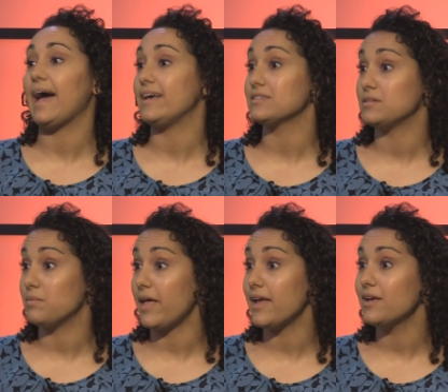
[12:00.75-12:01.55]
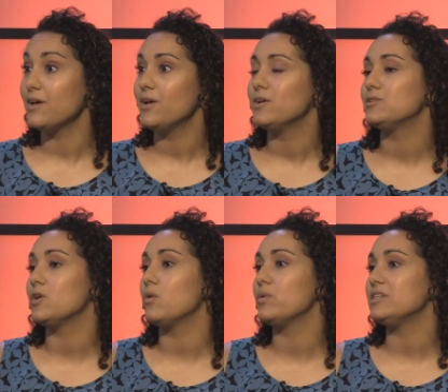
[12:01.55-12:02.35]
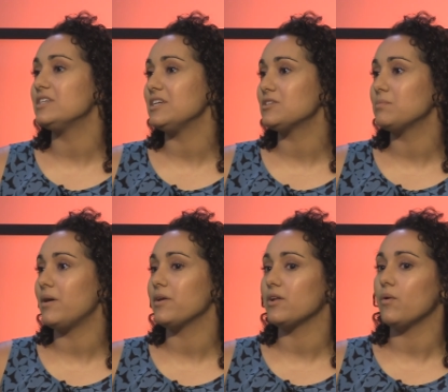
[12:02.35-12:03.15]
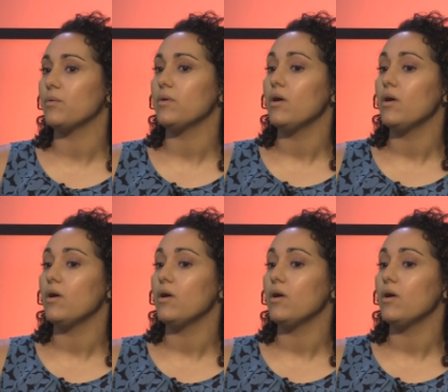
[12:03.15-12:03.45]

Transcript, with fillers: ask to play. So mm-hmm. we teach about, you know,